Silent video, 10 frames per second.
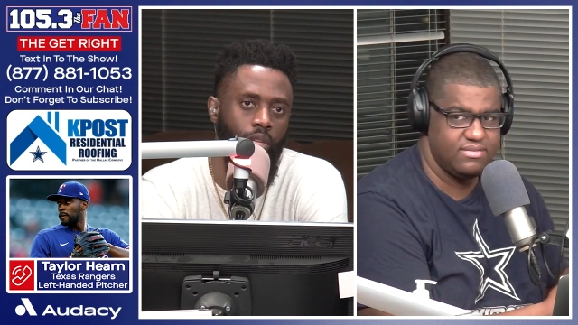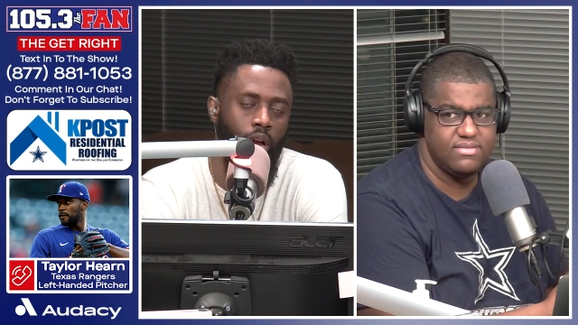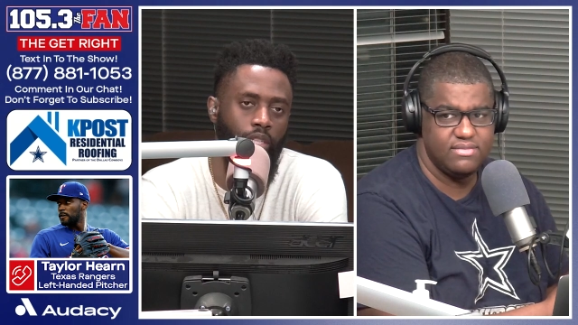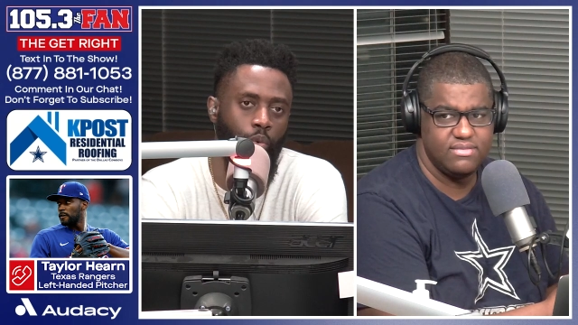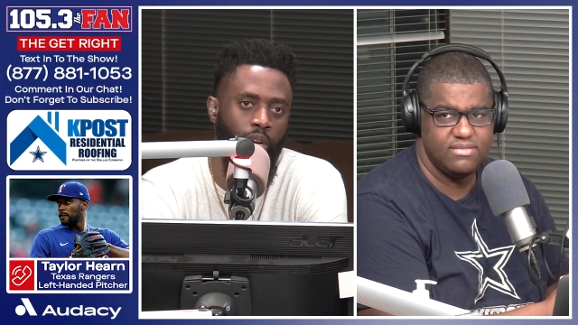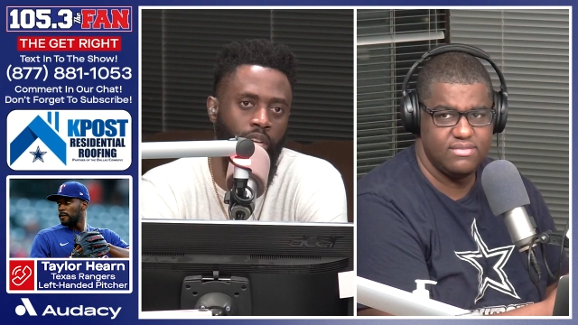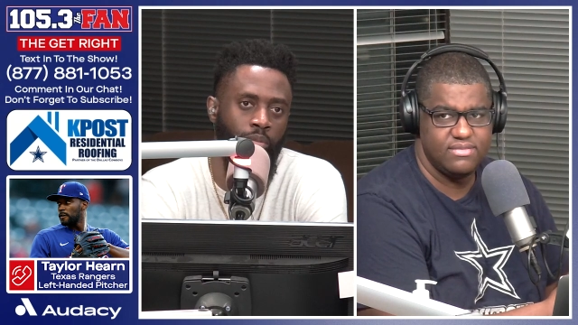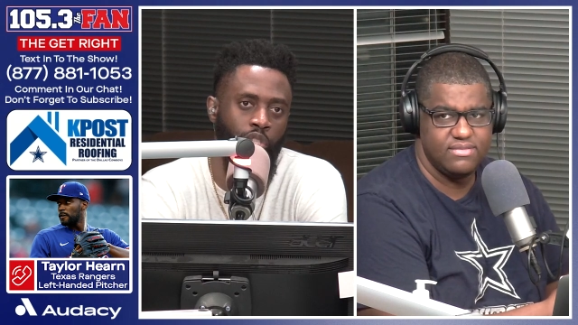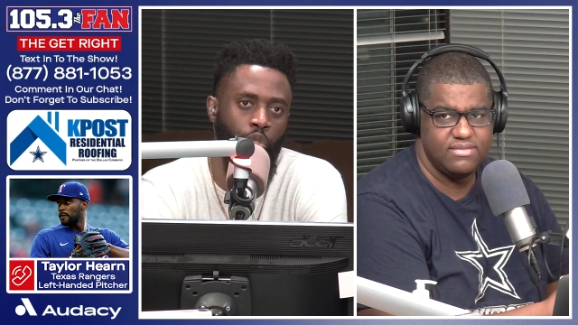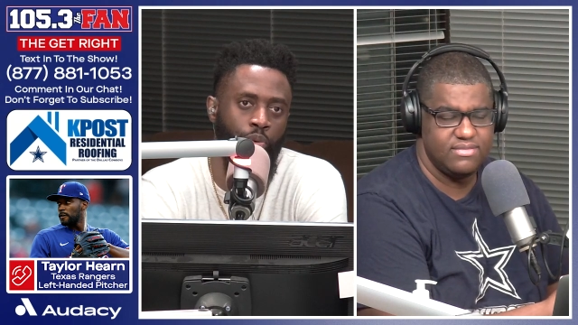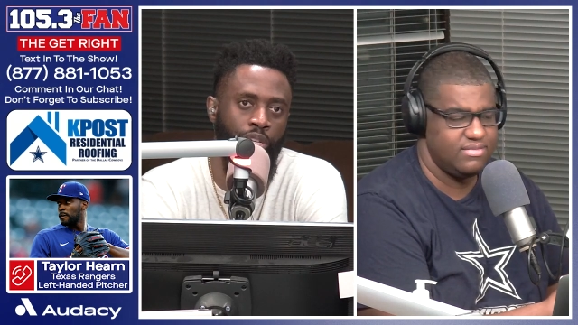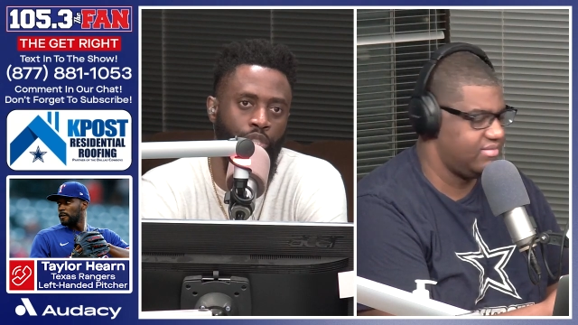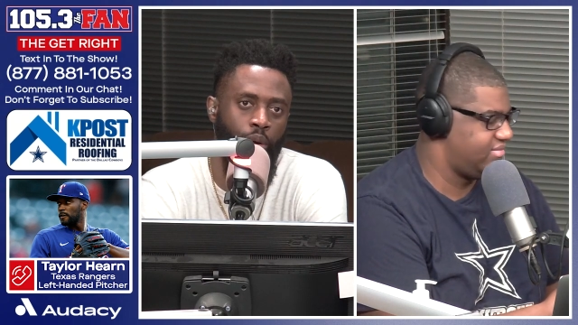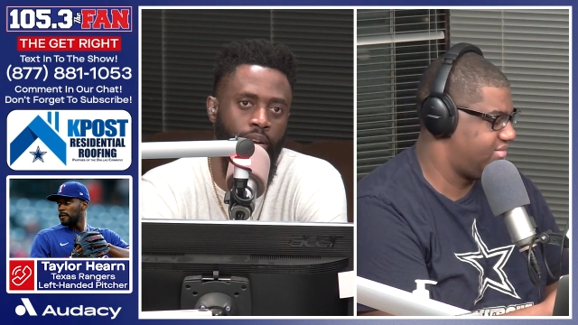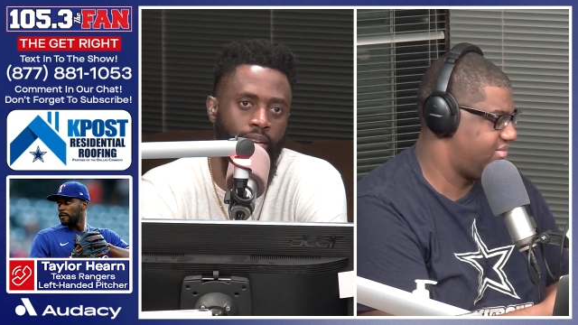Speaker 1: All right. So when it comes to spring
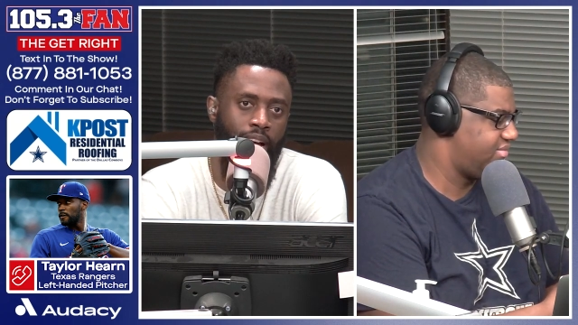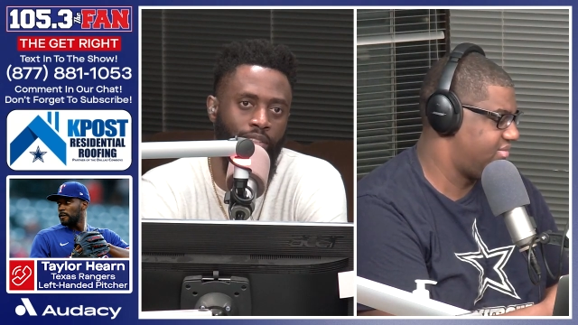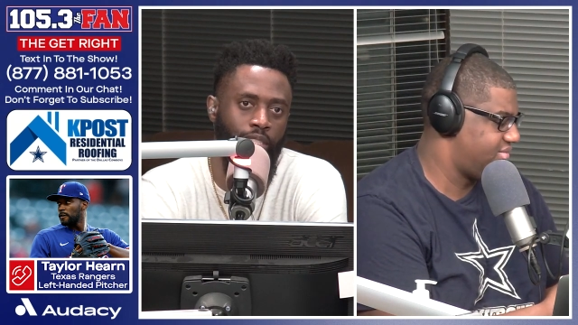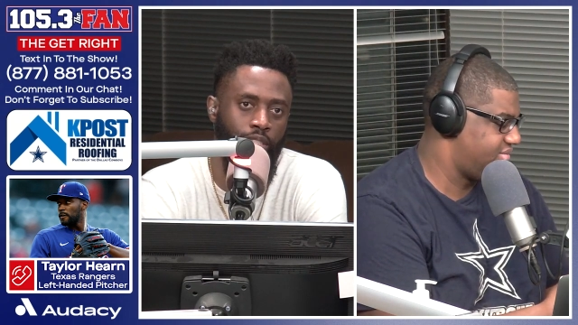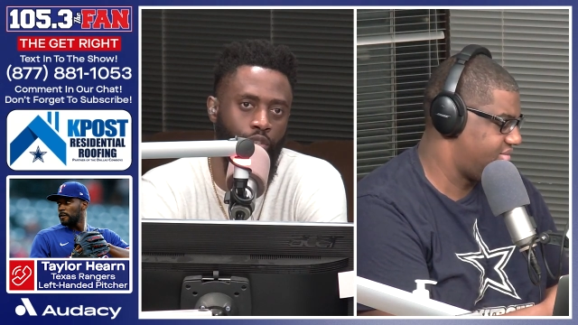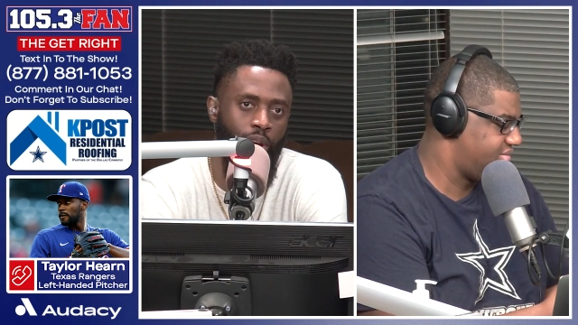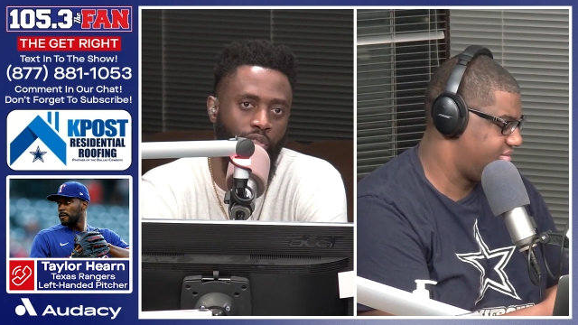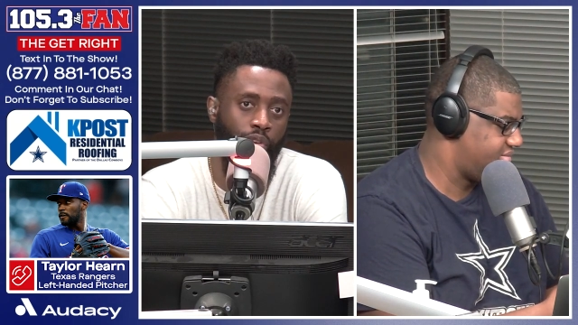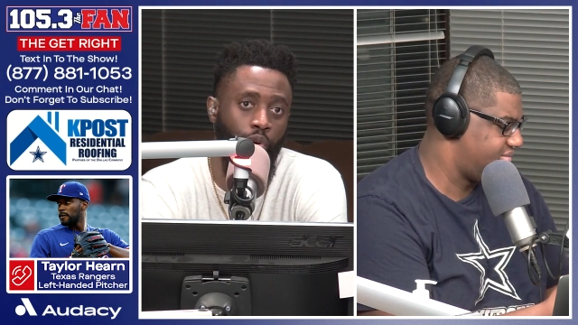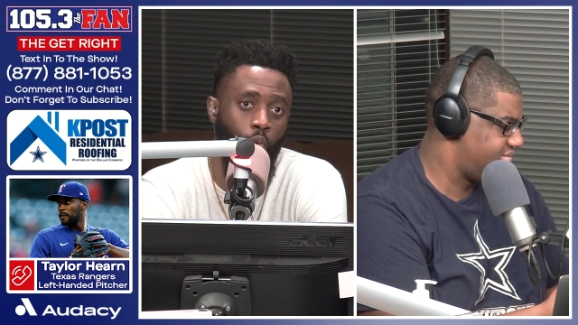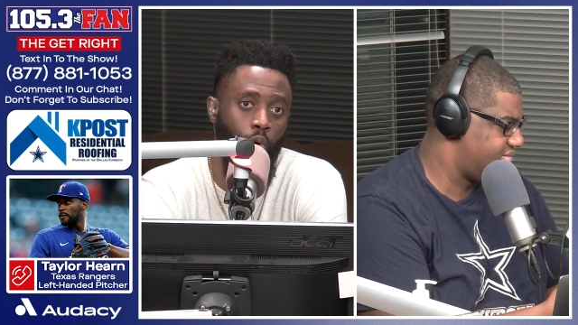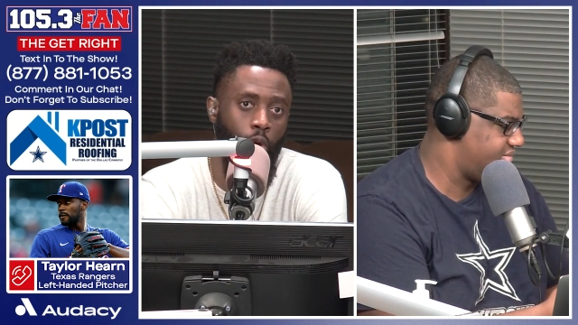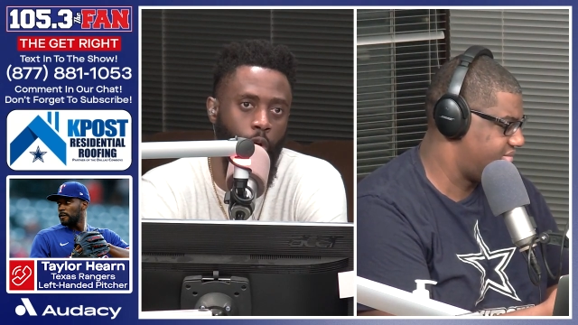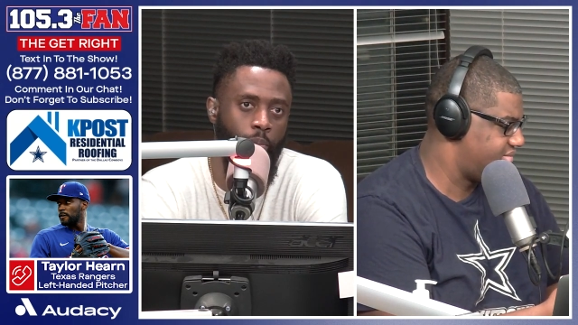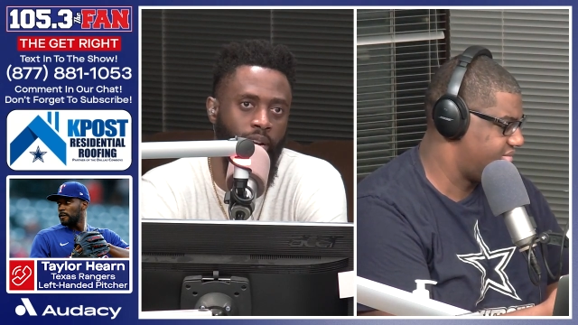training, obviously you out there to
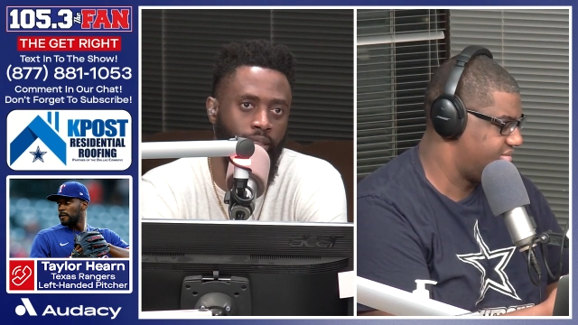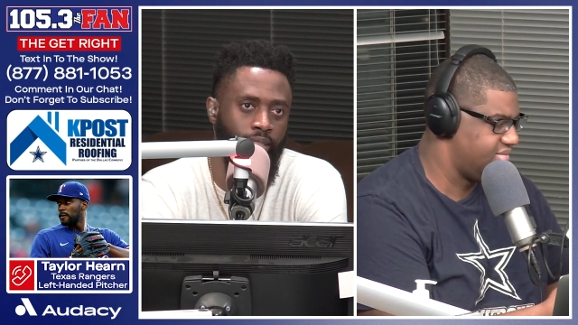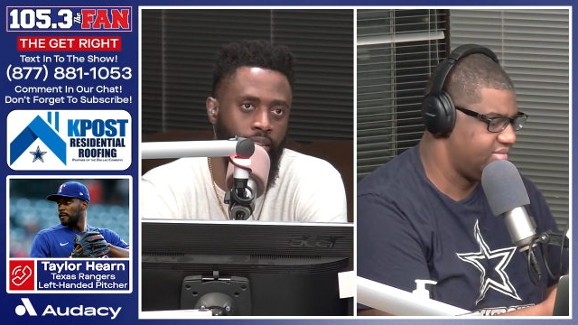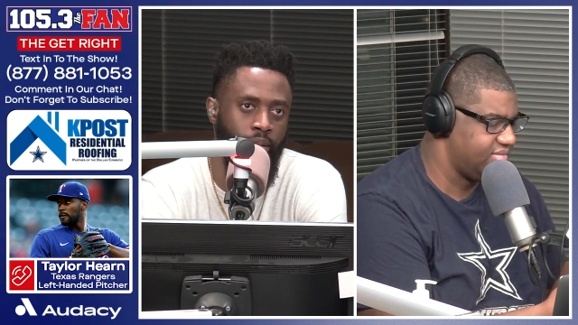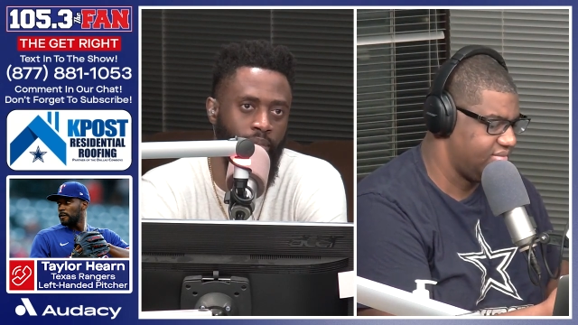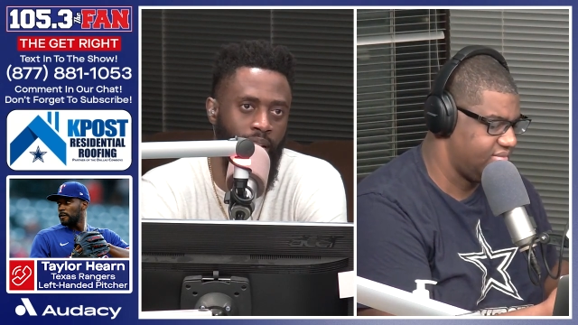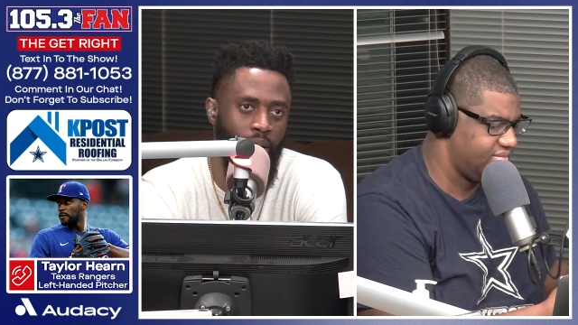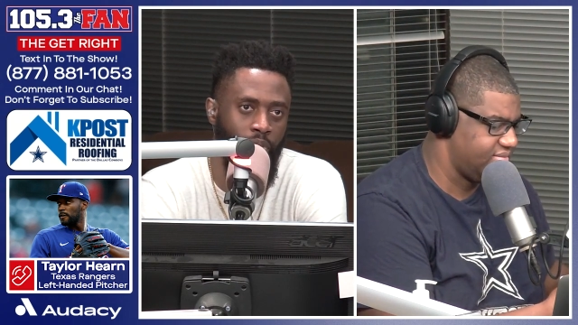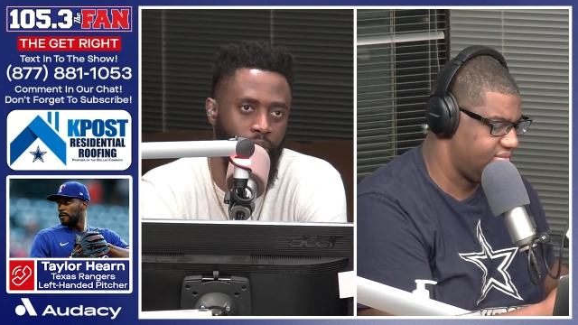work, but at the same time,